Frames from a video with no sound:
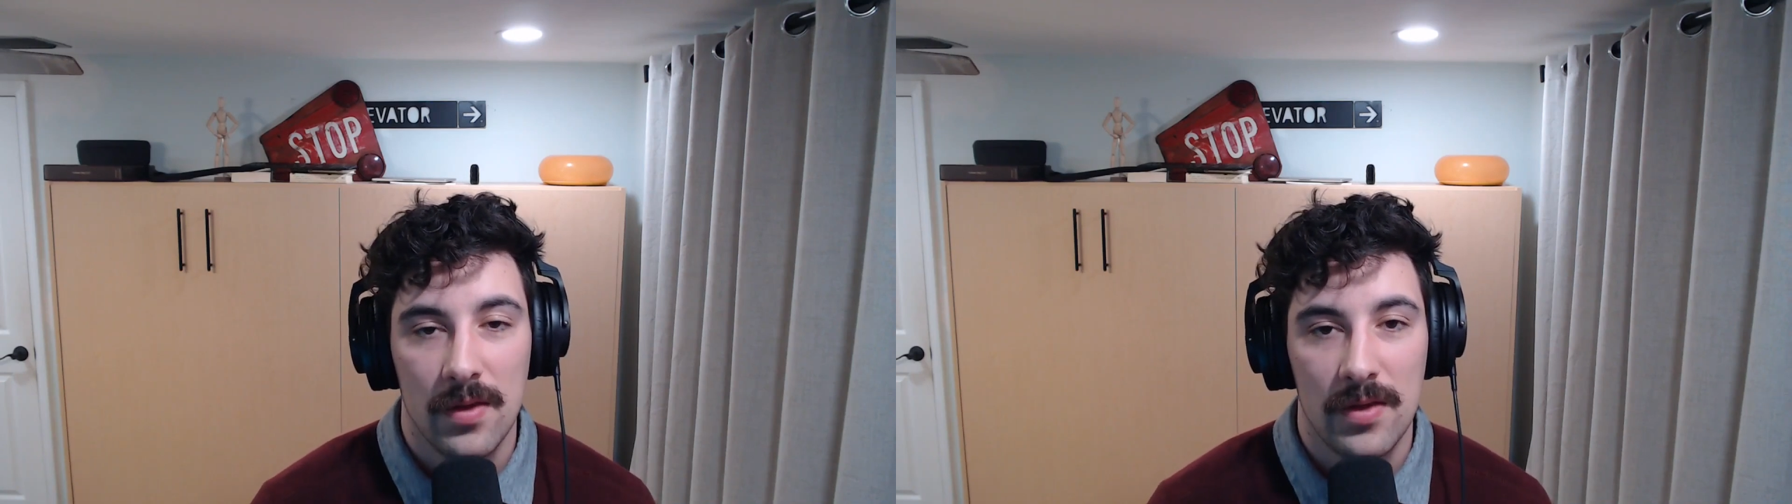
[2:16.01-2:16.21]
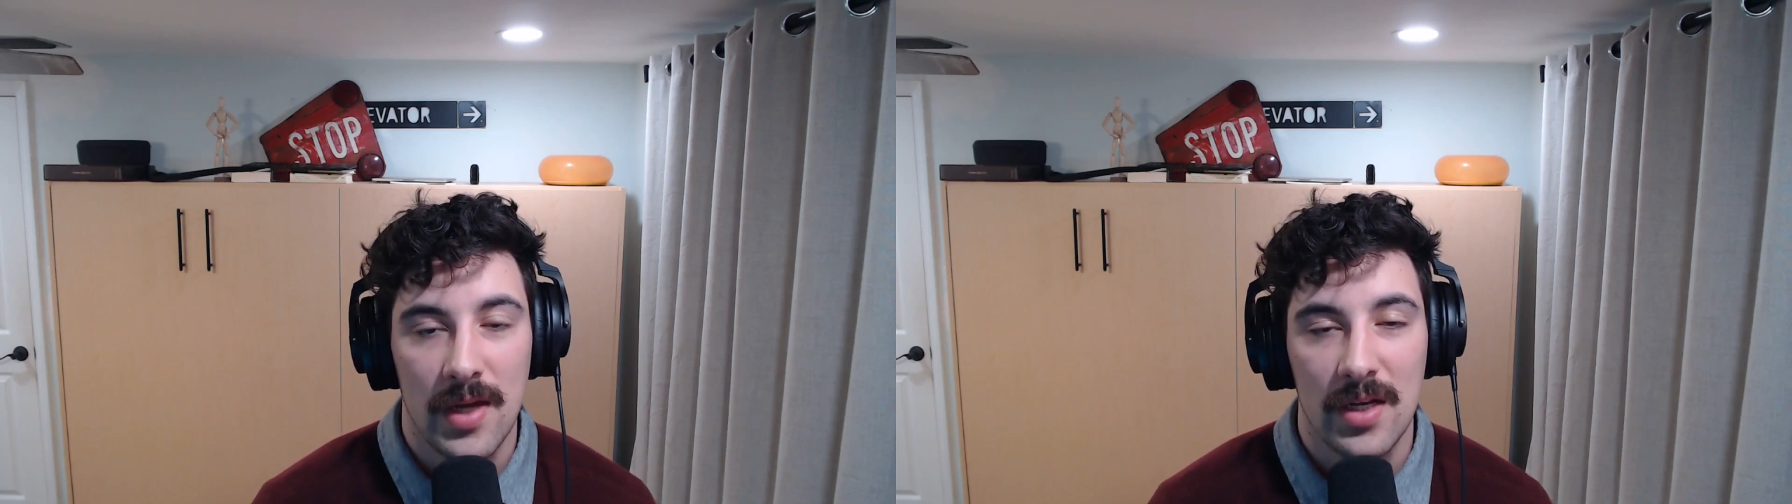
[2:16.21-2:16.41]

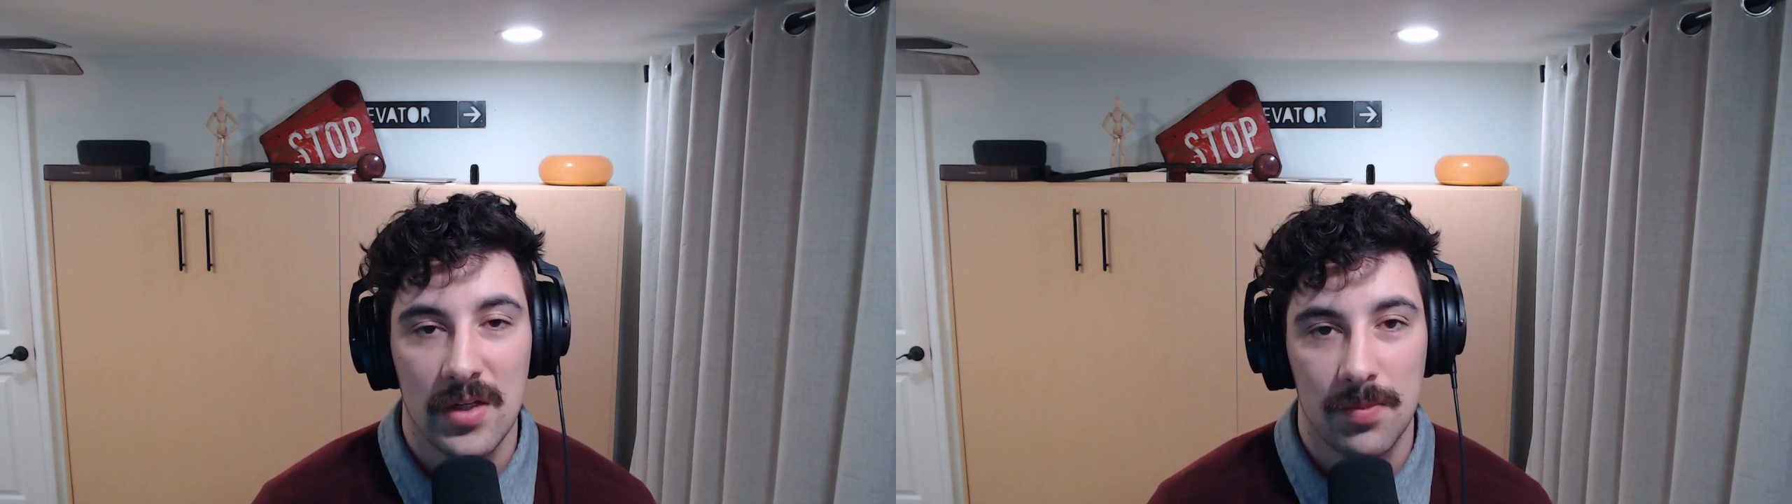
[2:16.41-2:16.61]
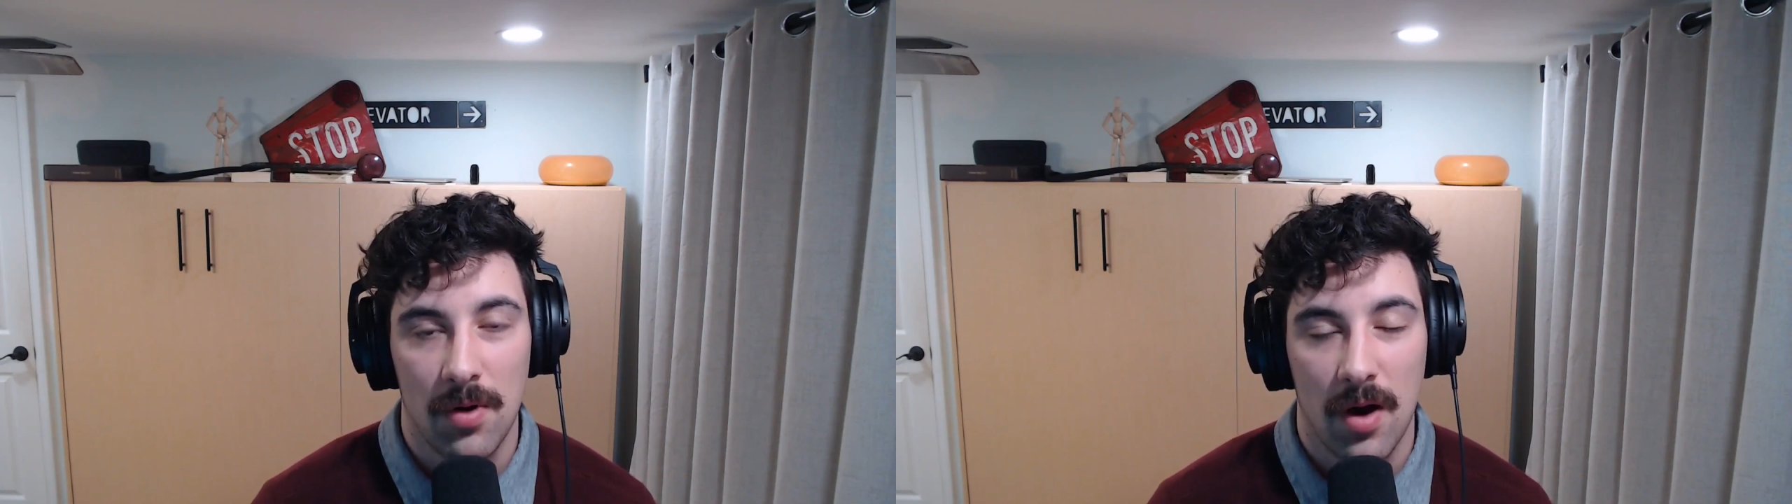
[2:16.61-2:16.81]
the data
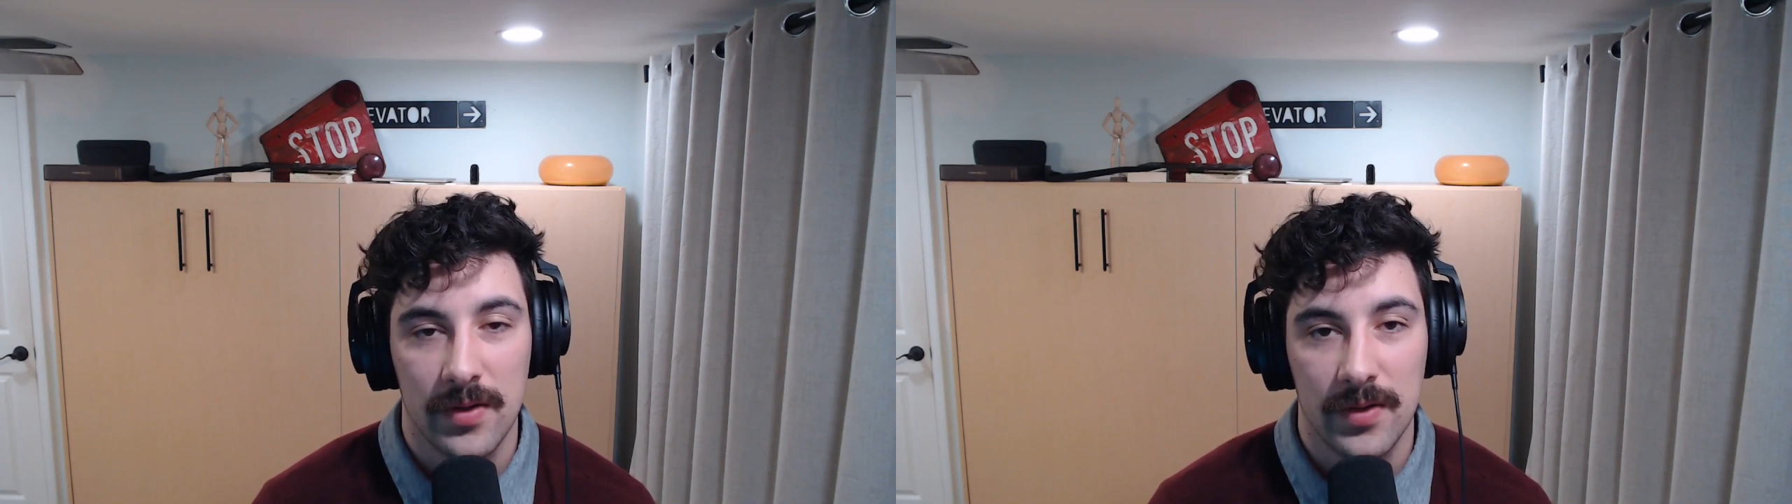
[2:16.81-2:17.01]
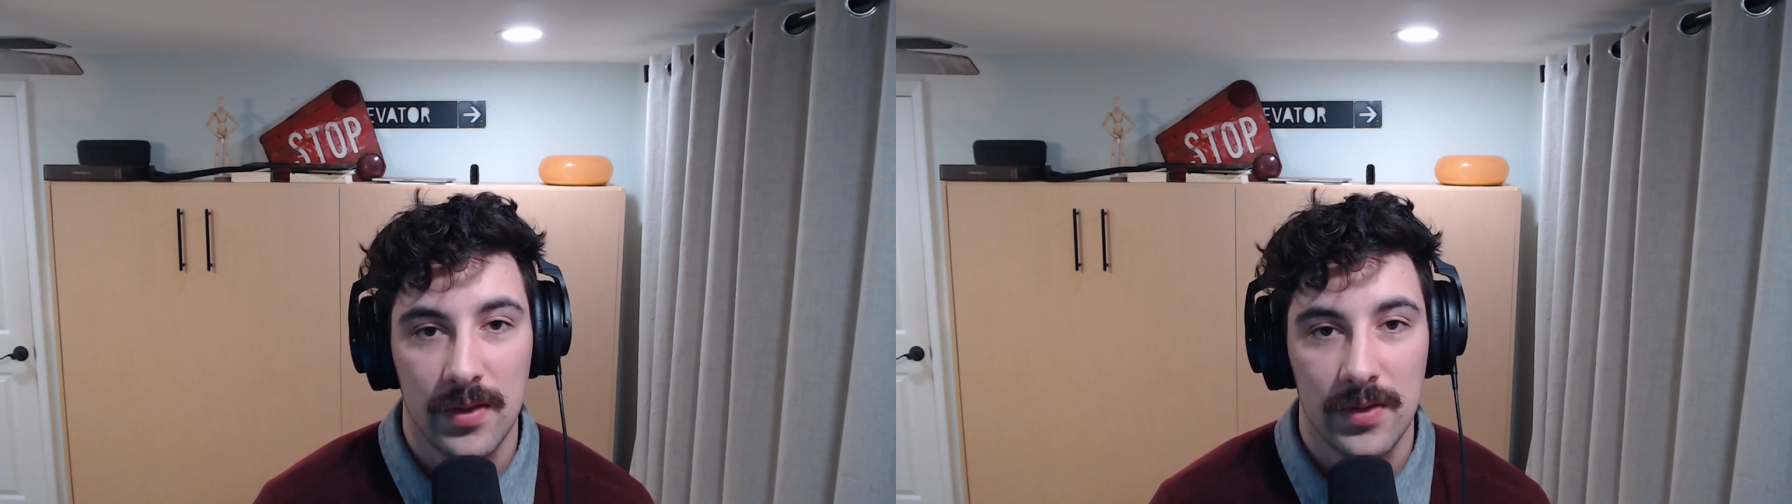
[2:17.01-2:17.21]
is
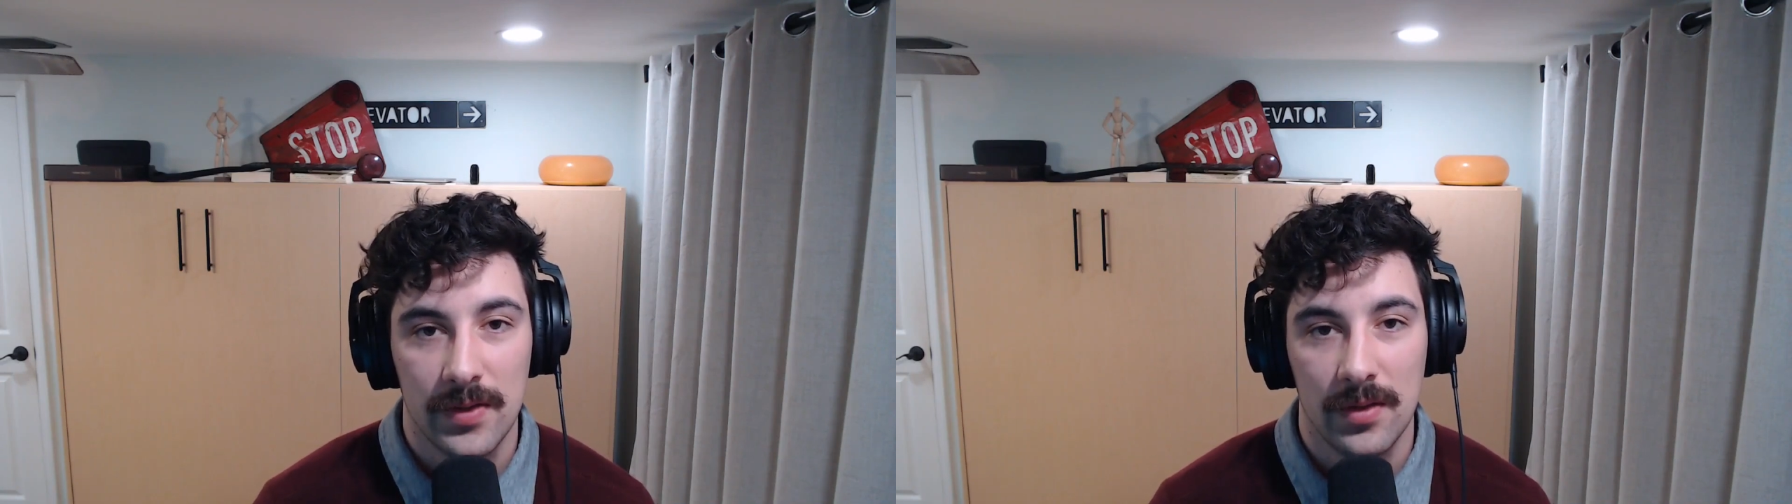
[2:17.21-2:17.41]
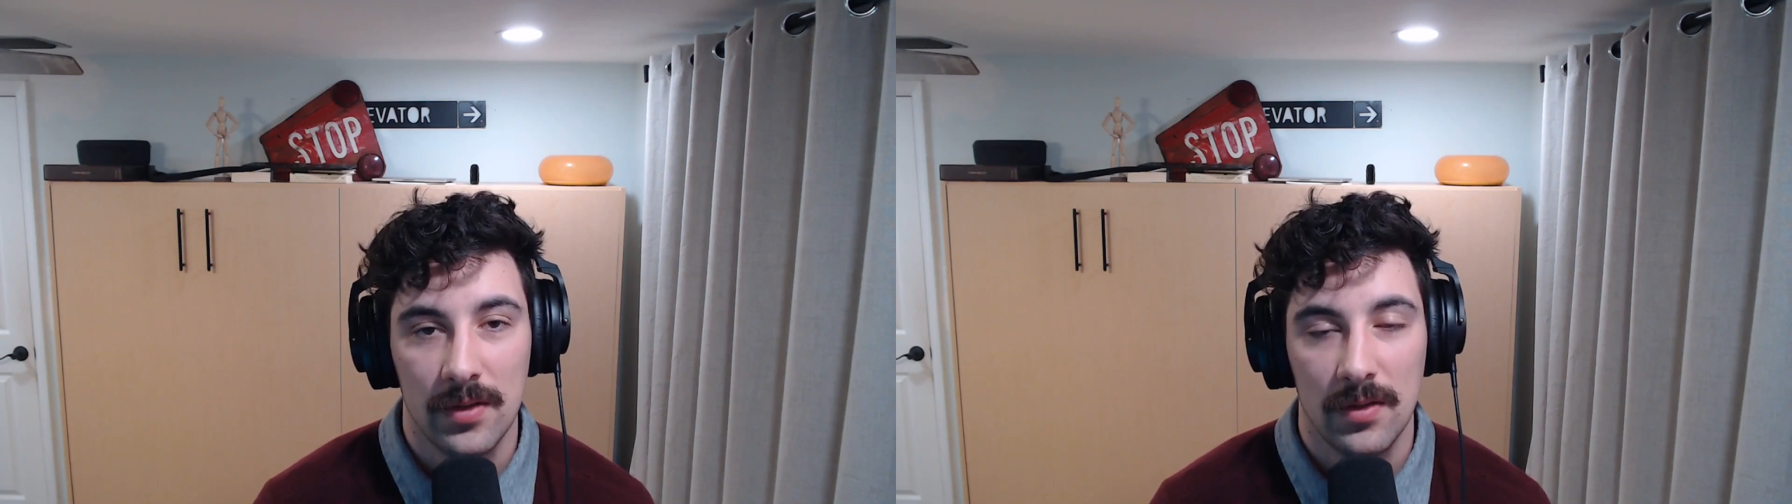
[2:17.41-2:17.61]

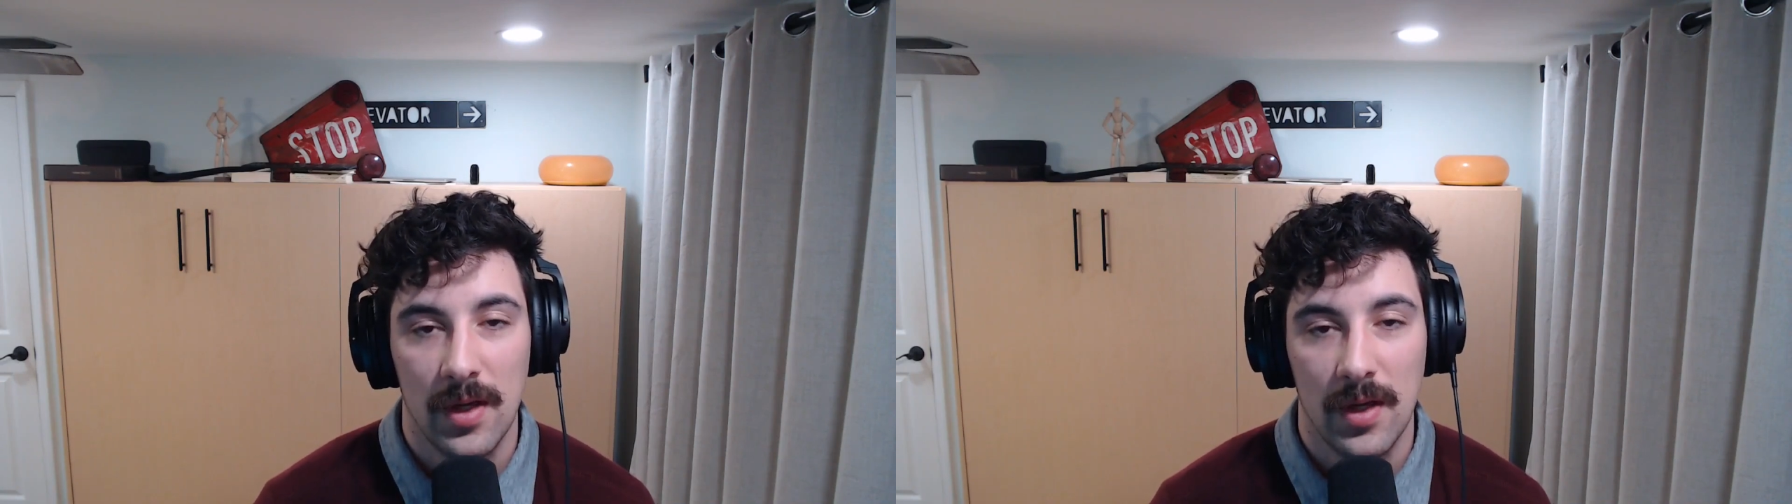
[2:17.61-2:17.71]
processed